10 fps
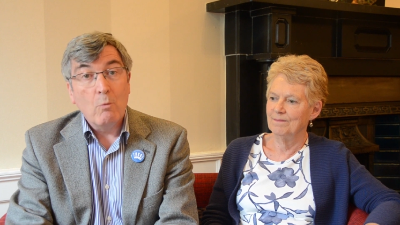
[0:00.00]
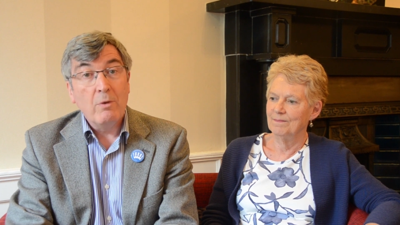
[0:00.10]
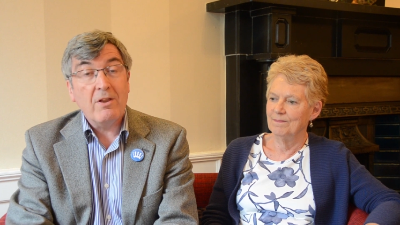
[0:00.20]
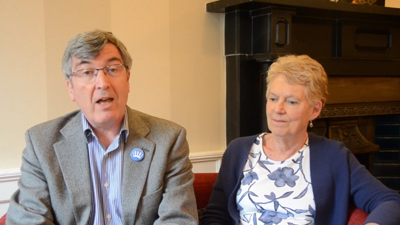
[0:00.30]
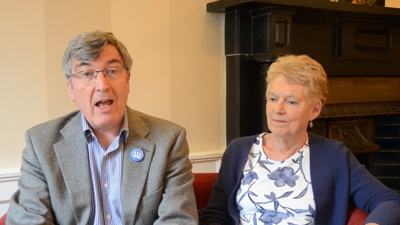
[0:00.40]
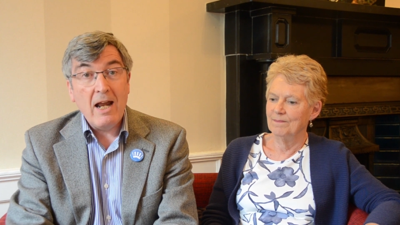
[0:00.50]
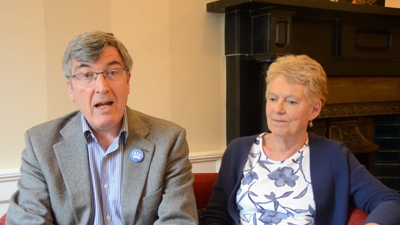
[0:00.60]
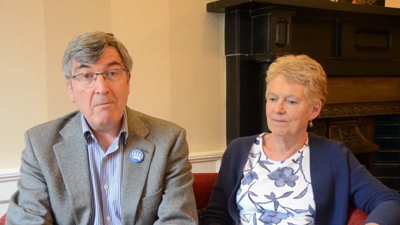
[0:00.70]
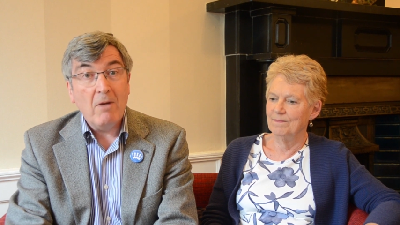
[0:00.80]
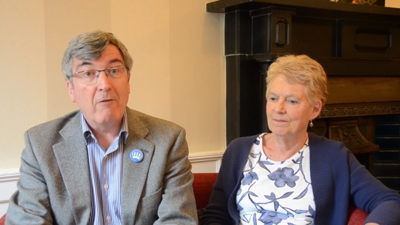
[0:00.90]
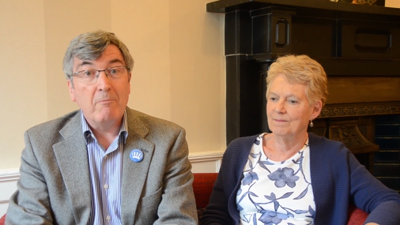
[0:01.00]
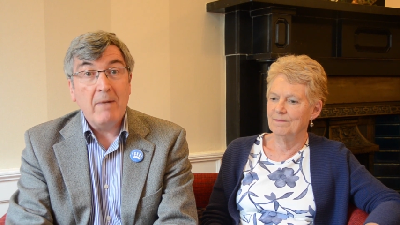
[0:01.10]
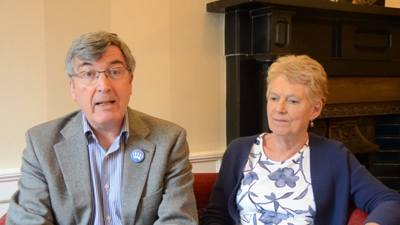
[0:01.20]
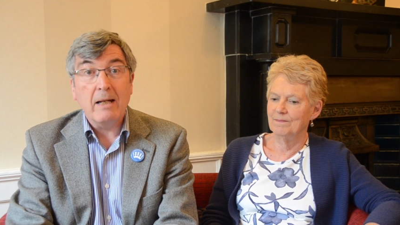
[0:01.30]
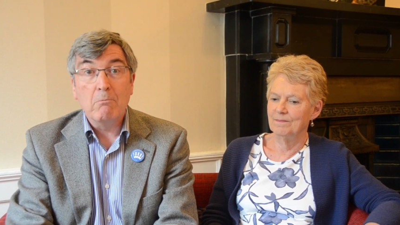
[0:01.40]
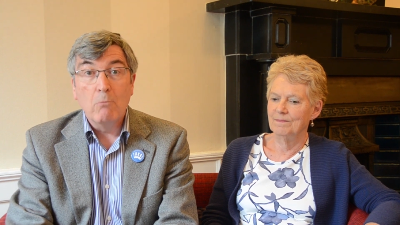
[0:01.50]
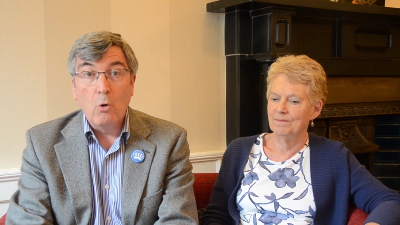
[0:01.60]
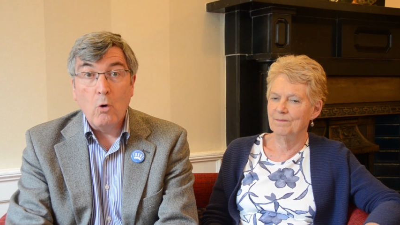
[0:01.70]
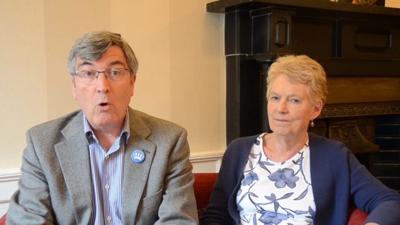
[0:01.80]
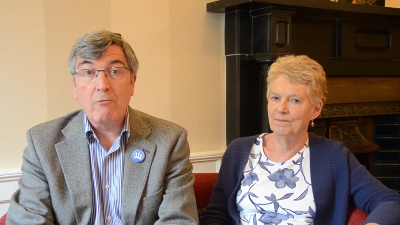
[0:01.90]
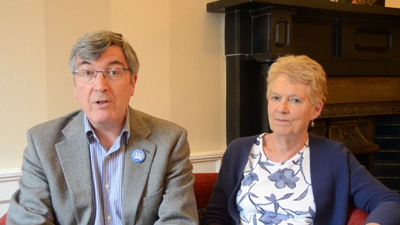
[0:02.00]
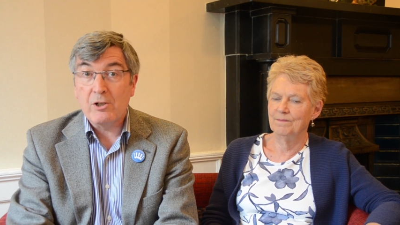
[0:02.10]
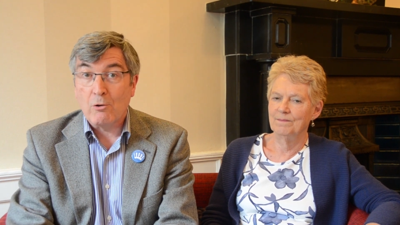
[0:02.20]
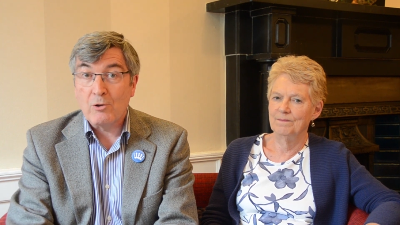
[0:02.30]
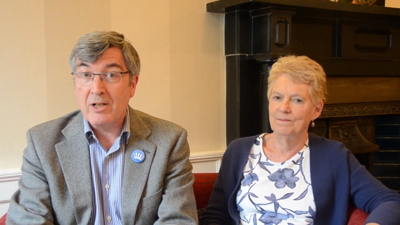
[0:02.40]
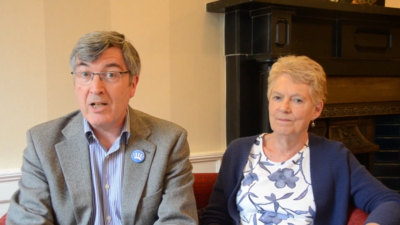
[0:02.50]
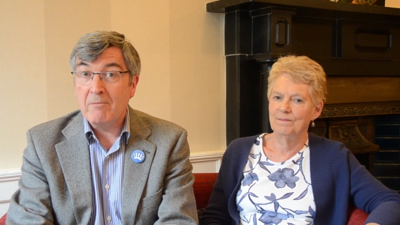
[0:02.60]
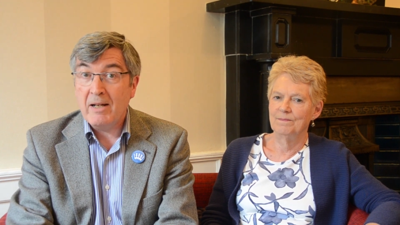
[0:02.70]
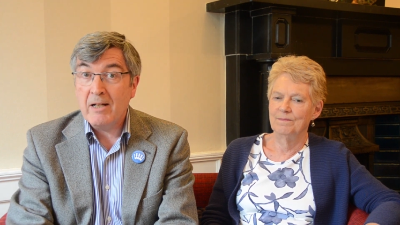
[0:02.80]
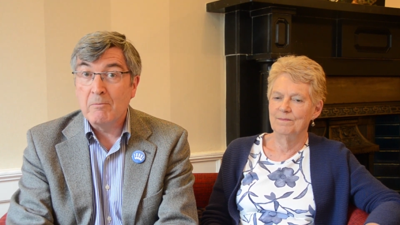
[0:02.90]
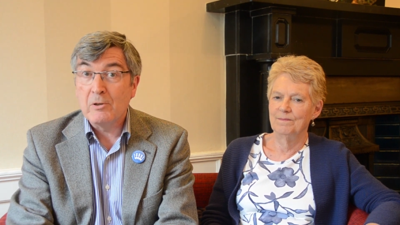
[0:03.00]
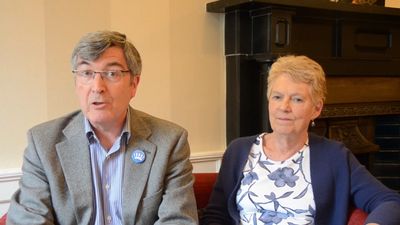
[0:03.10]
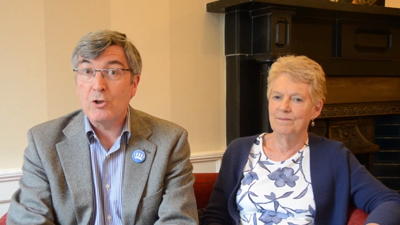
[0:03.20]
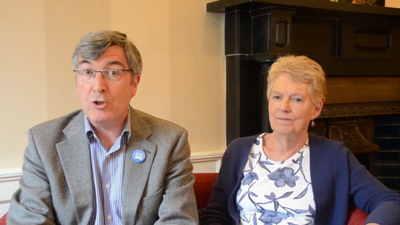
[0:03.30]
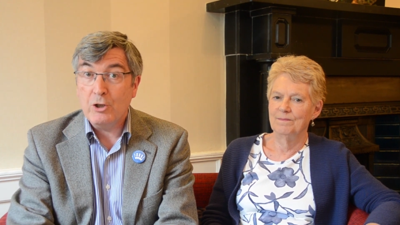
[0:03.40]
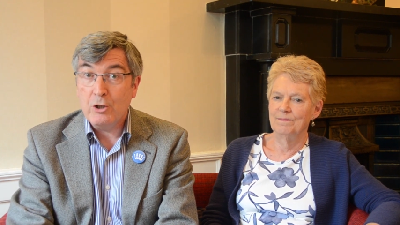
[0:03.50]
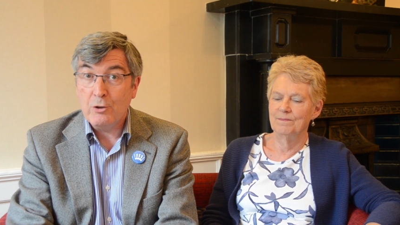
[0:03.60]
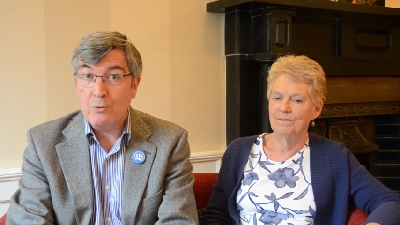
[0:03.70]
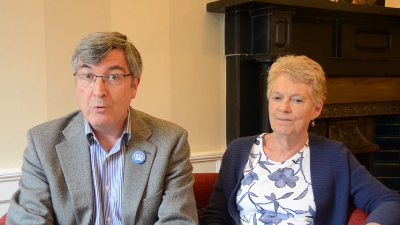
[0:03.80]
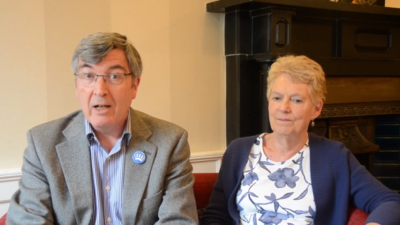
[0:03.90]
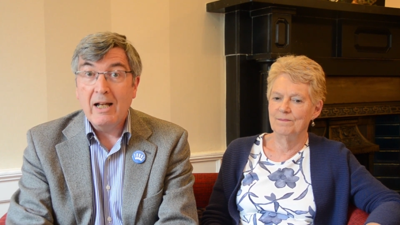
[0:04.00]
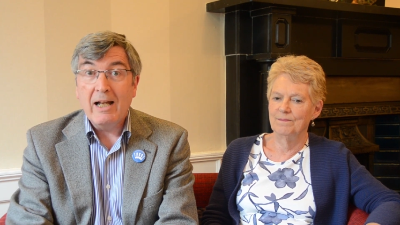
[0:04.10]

Speaker 1: with the aim of making more resources available to you